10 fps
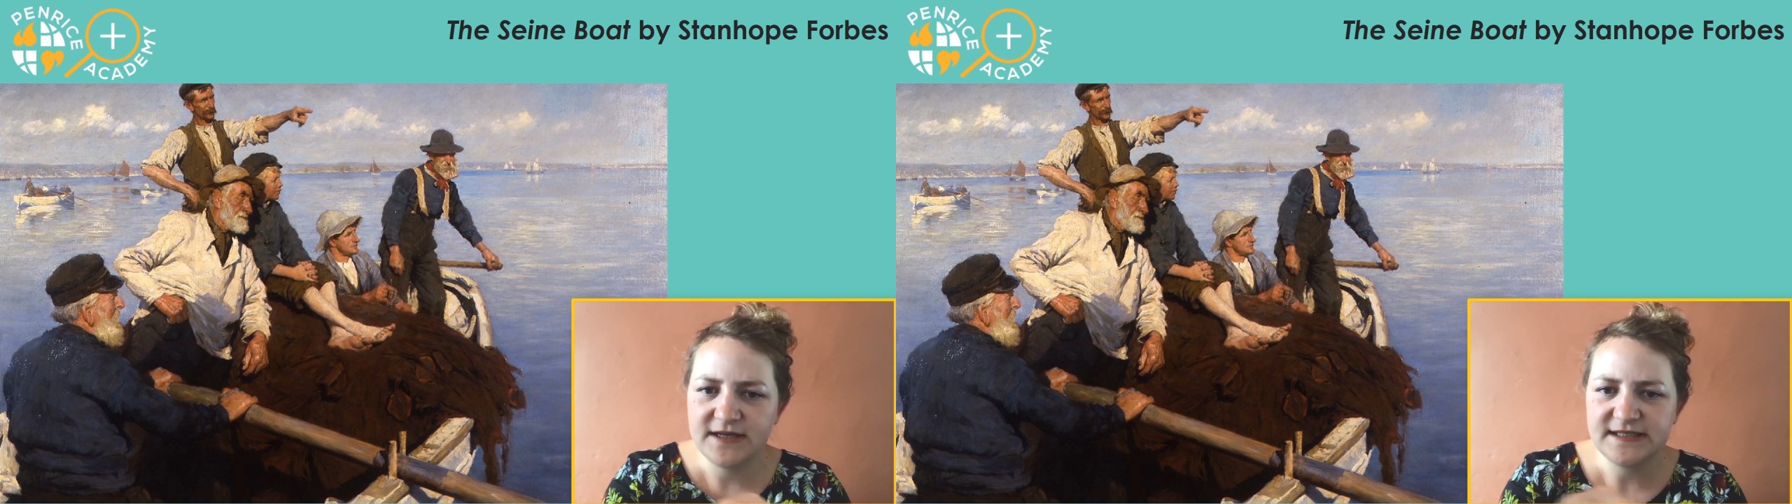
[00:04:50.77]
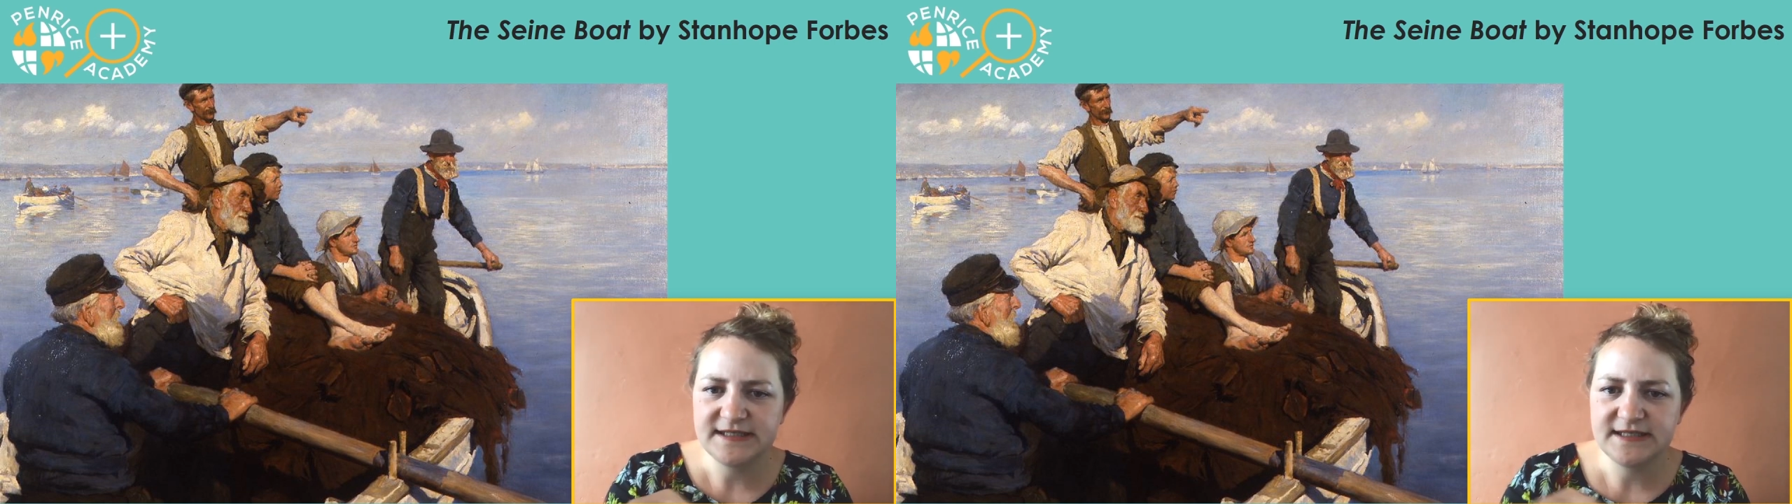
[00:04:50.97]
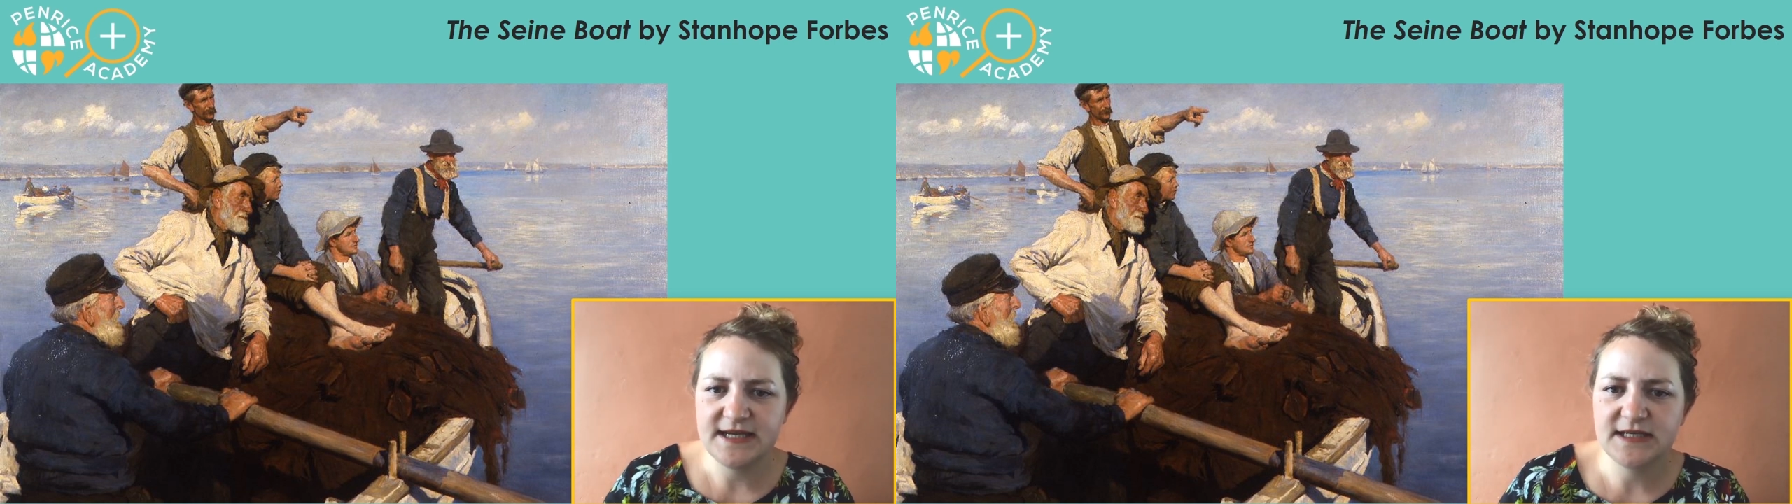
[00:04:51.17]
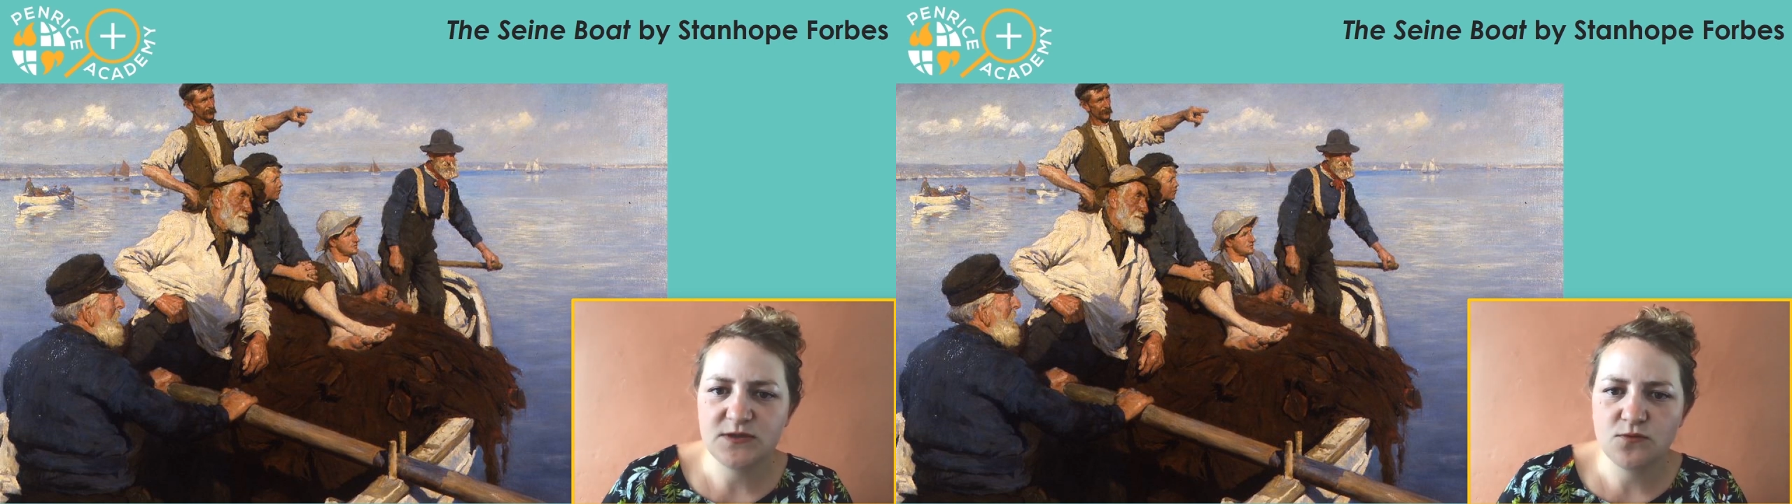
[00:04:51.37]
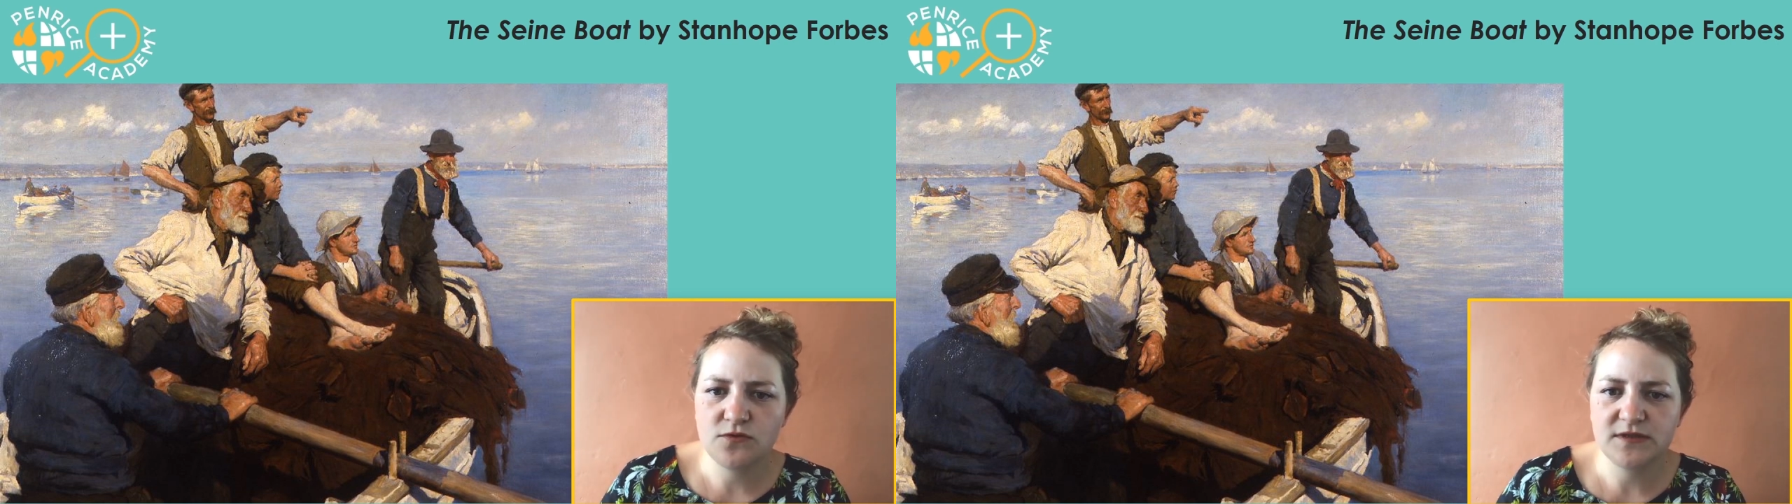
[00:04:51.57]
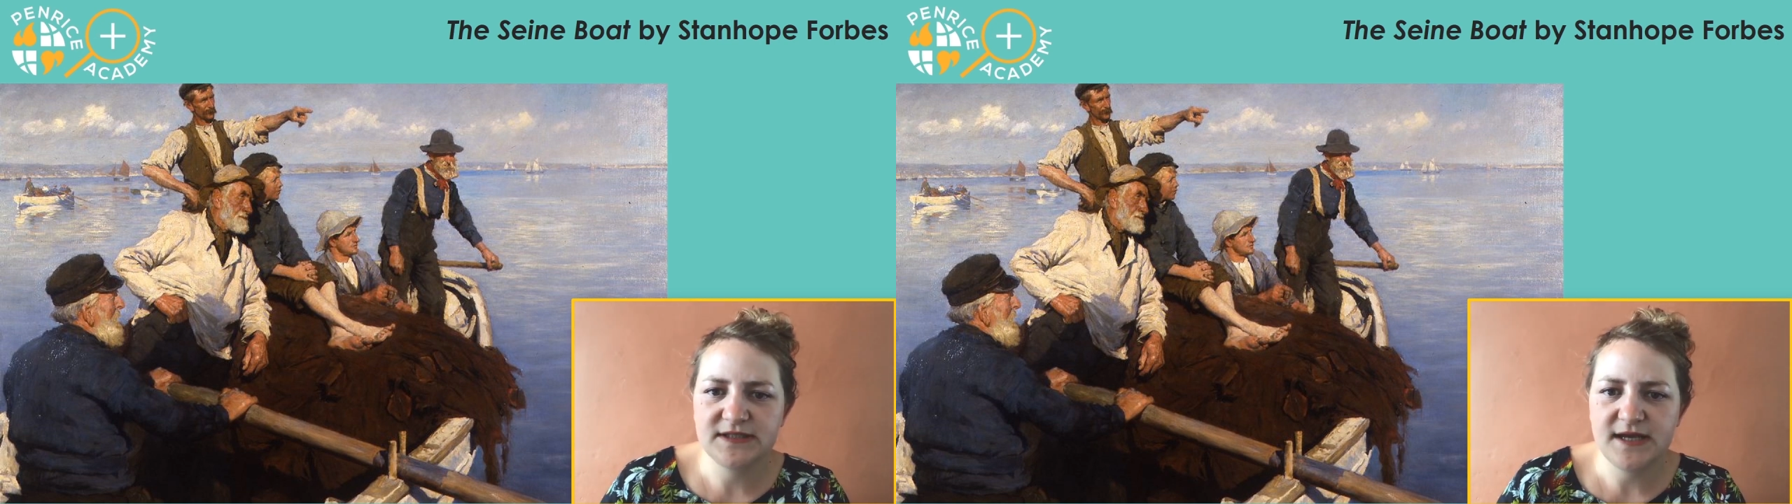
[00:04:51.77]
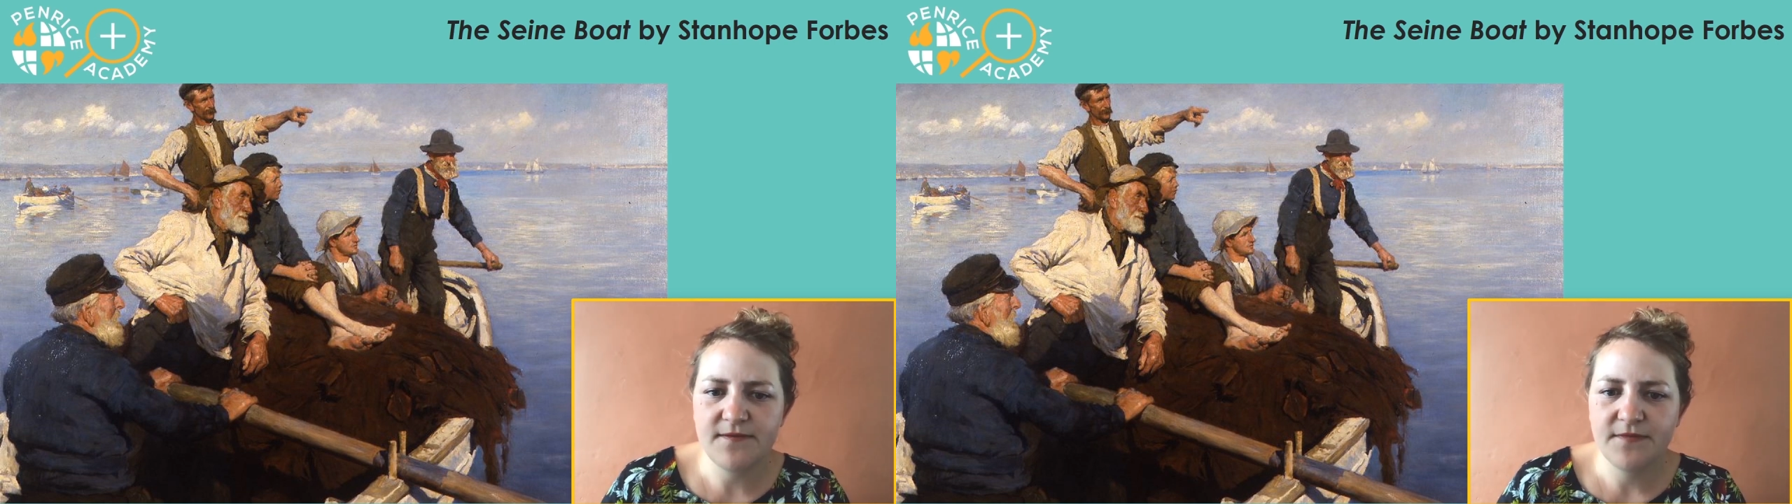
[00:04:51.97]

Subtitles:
to steer towards it.